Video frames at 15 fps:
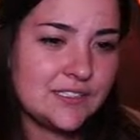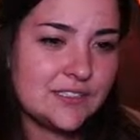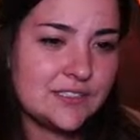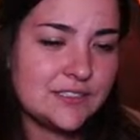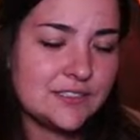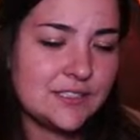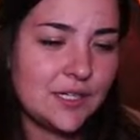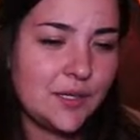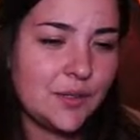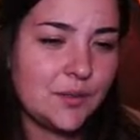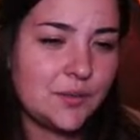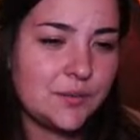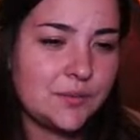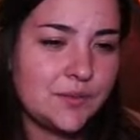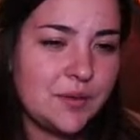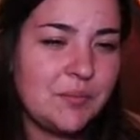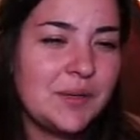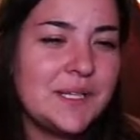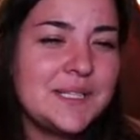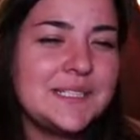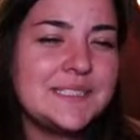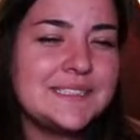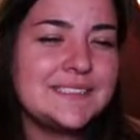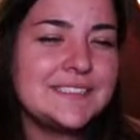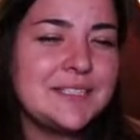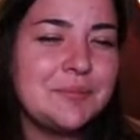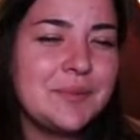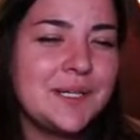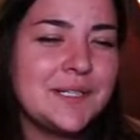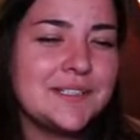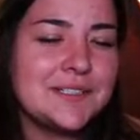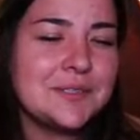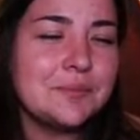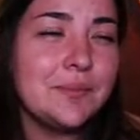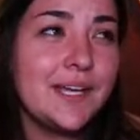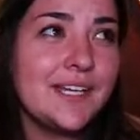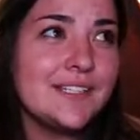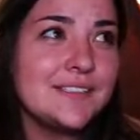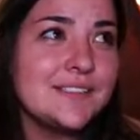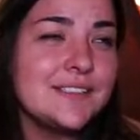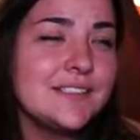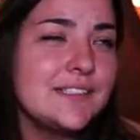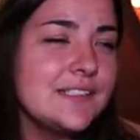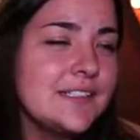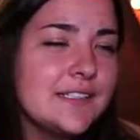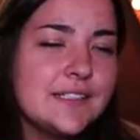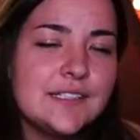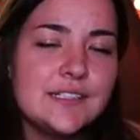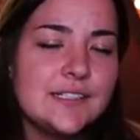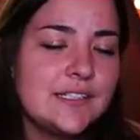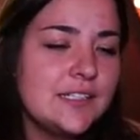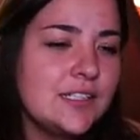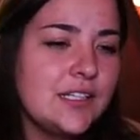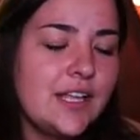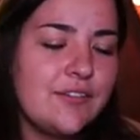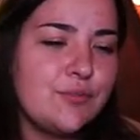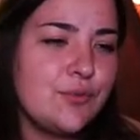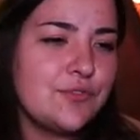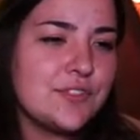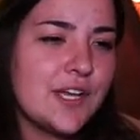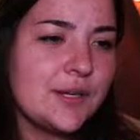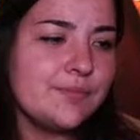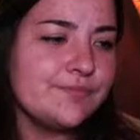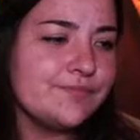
so I'm a little sleepy girl, but life moves on.